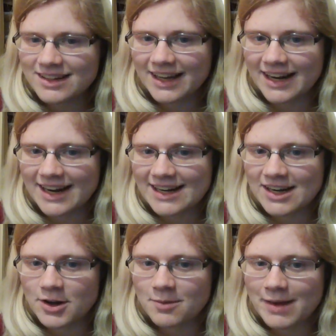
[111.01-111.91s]
and I need to
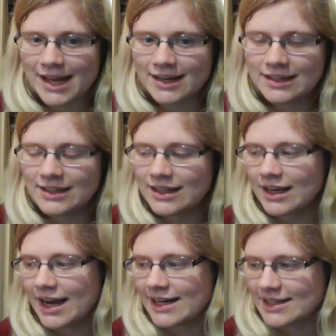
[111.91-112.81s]
go to bed.
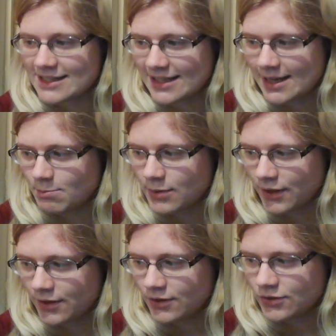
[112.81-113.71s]
I need sleep
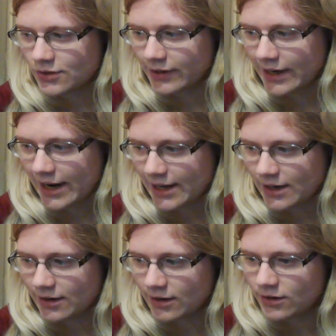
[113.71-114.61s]
so that I
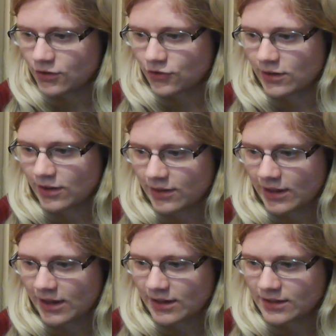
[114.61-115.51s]
can do the
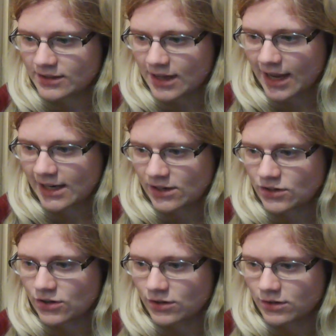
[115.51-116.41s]
things I need to
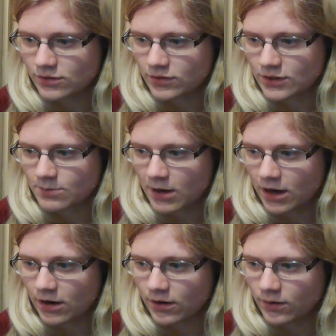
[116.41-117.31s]
do for
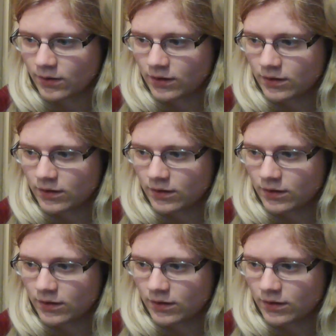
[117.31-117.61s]
tomorrow.